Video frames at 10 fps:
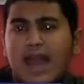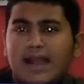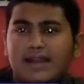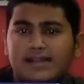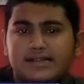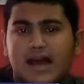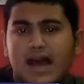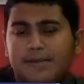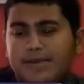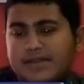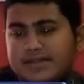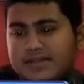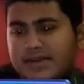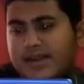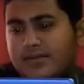and it's an IPS
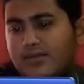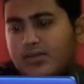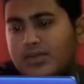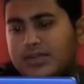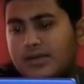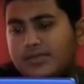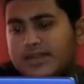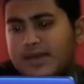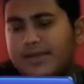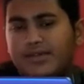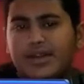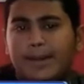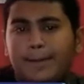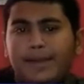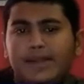screen without
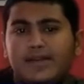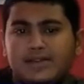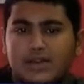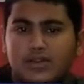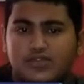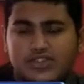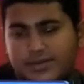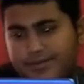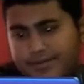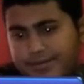720p resolution.